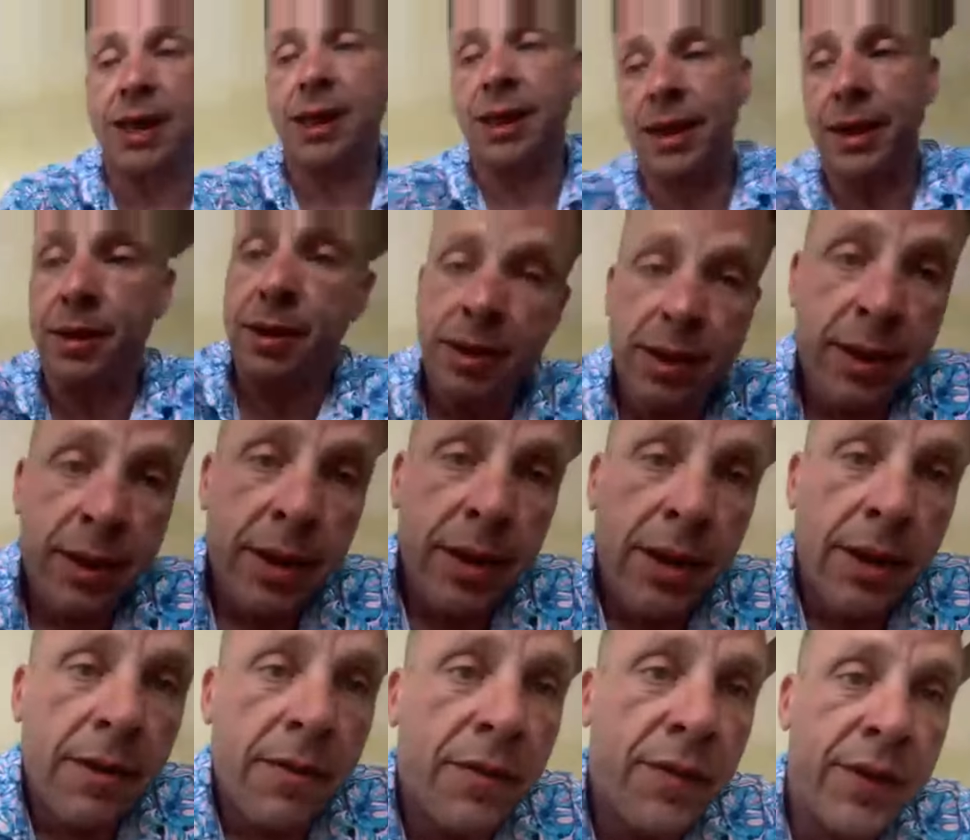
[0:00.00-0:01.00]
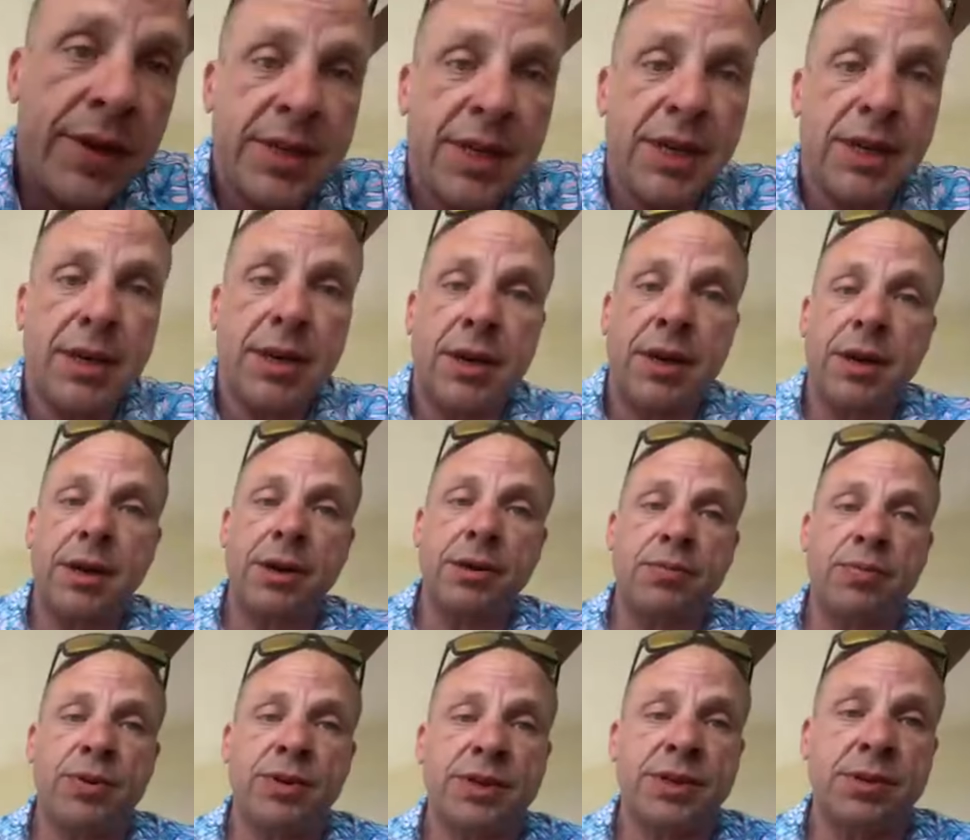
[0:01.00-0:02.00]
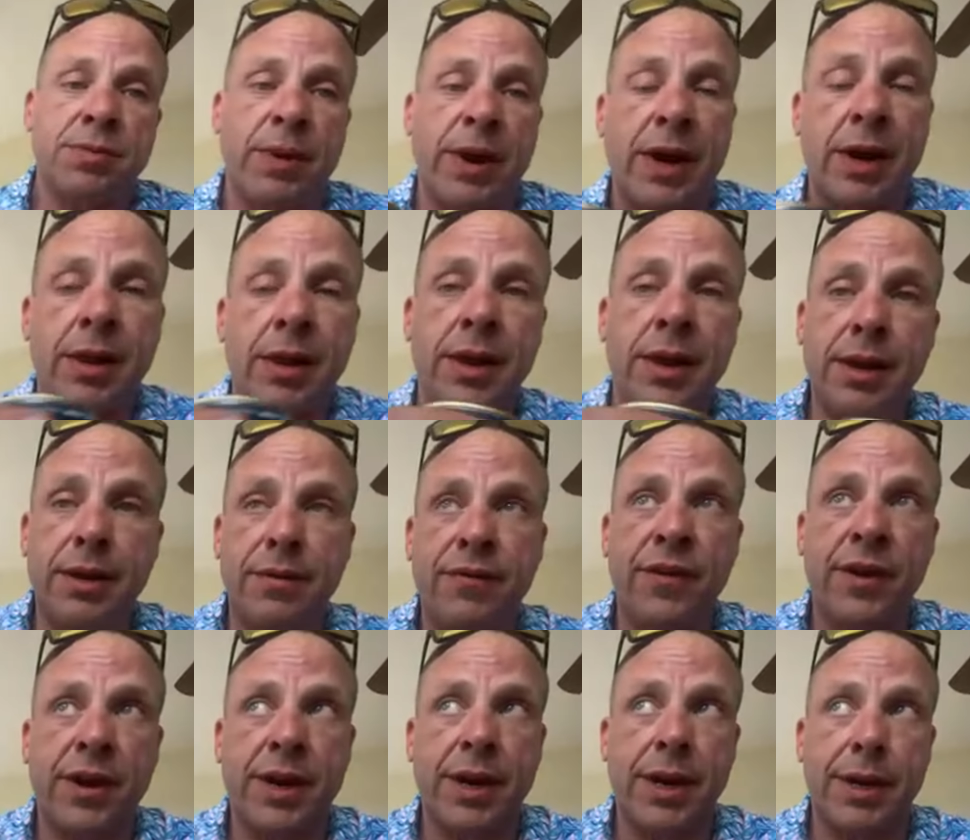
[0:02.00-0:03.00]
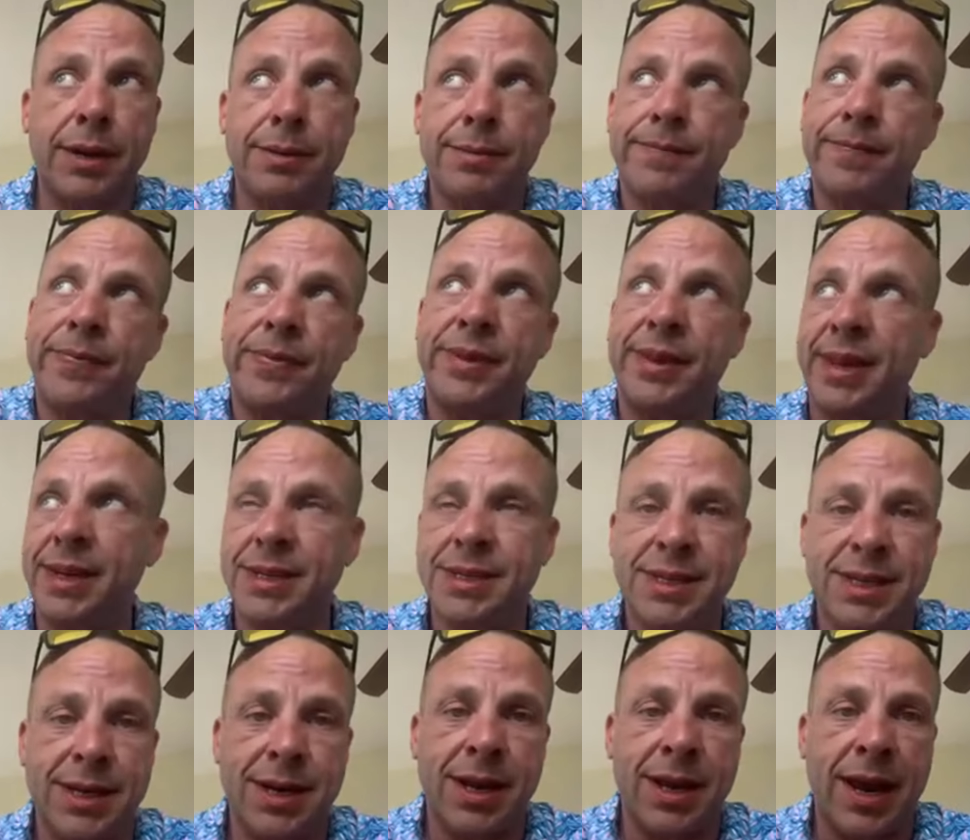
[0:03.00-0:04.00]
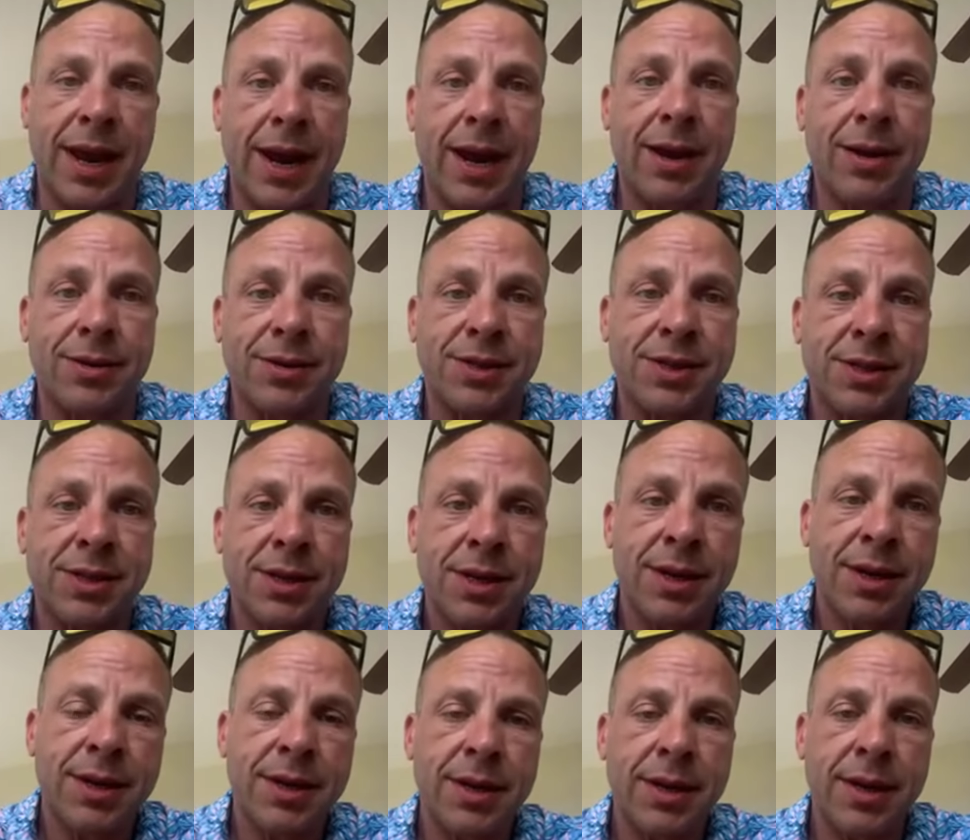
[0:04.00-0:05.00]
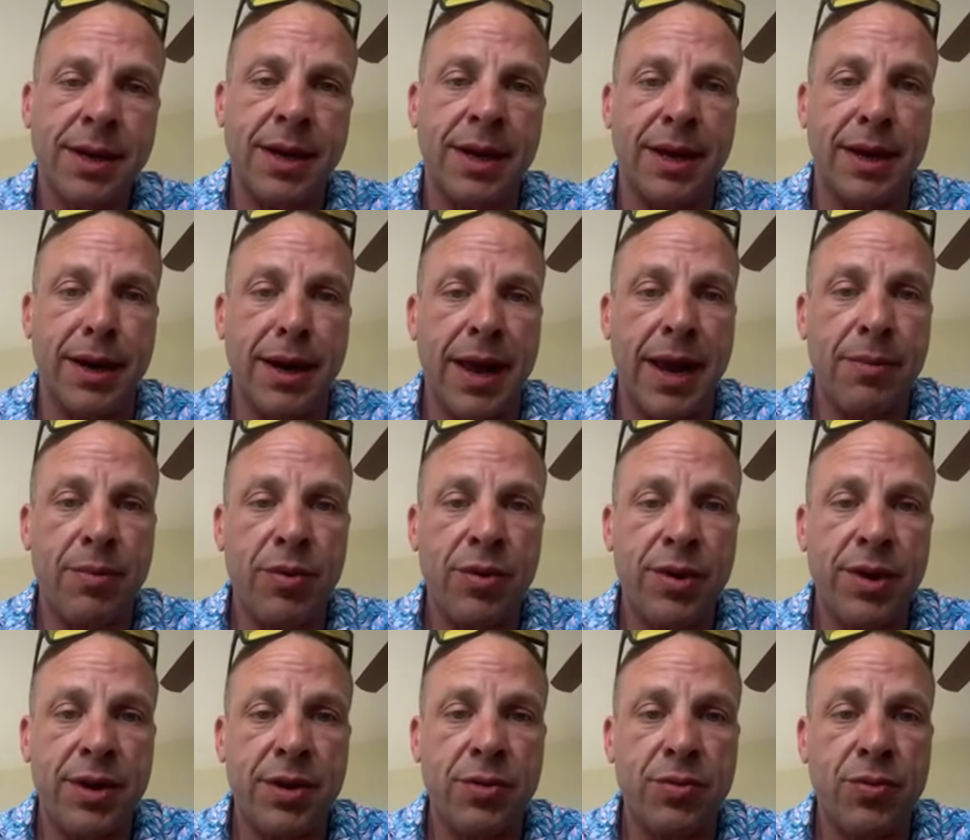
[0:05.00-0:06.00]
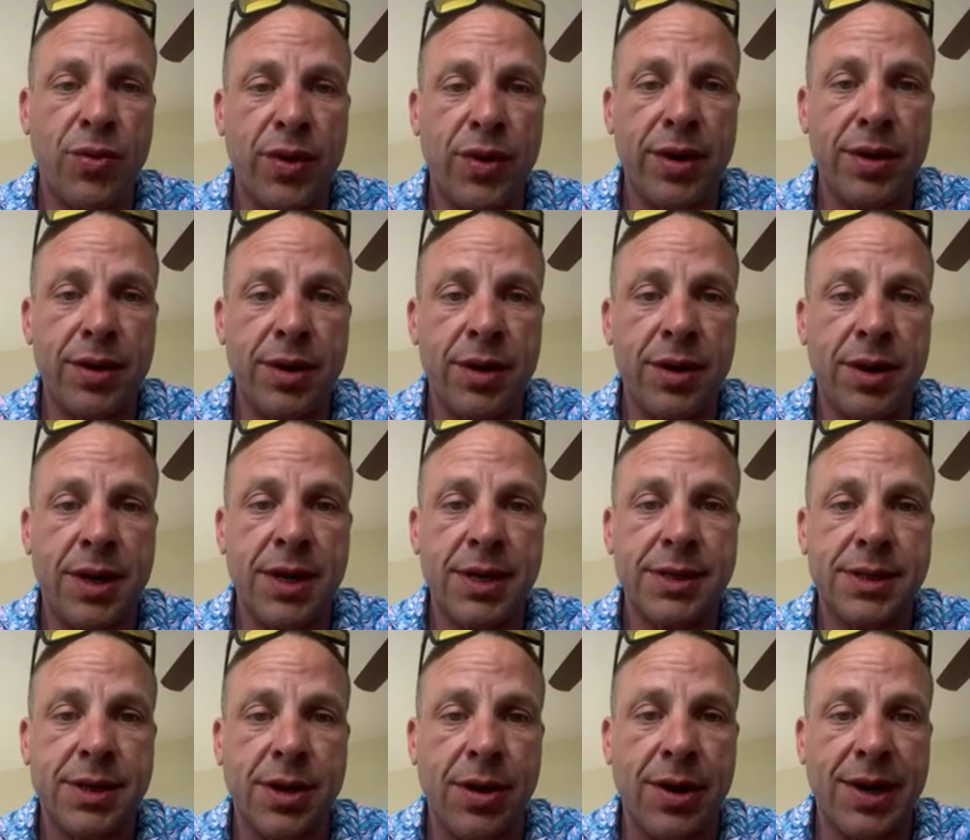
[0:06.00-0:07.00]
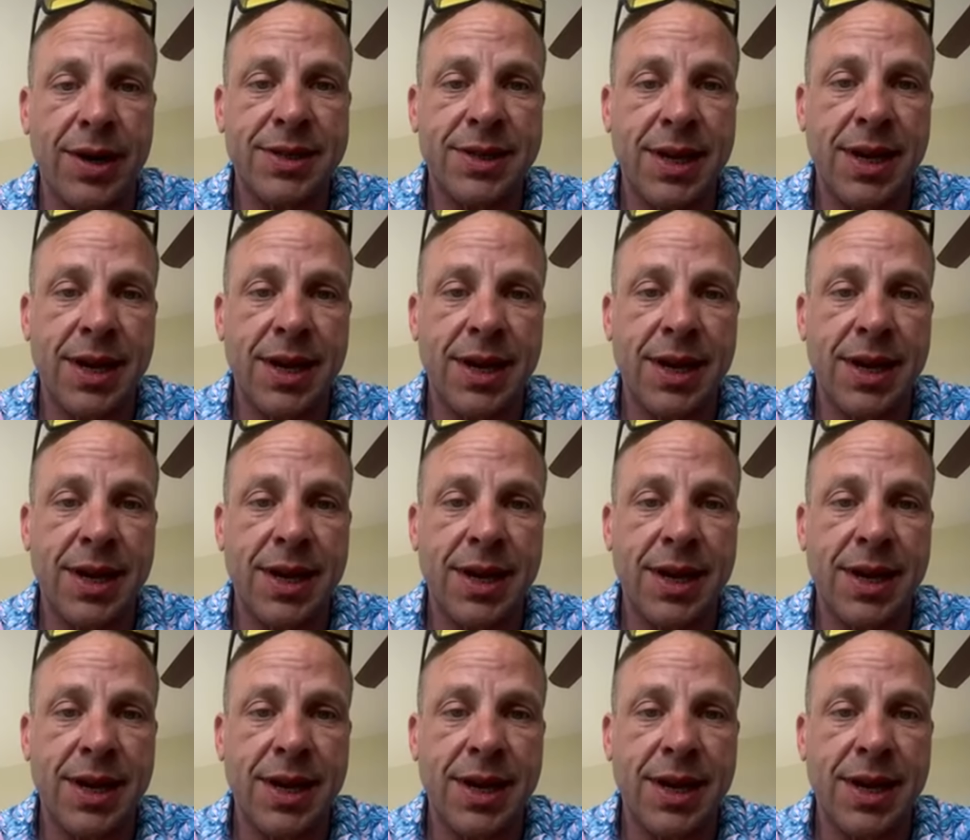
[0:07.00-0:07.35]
Like 1,500 to put you barely in a fucking decent house in a neighborhood you want your kids to go outside.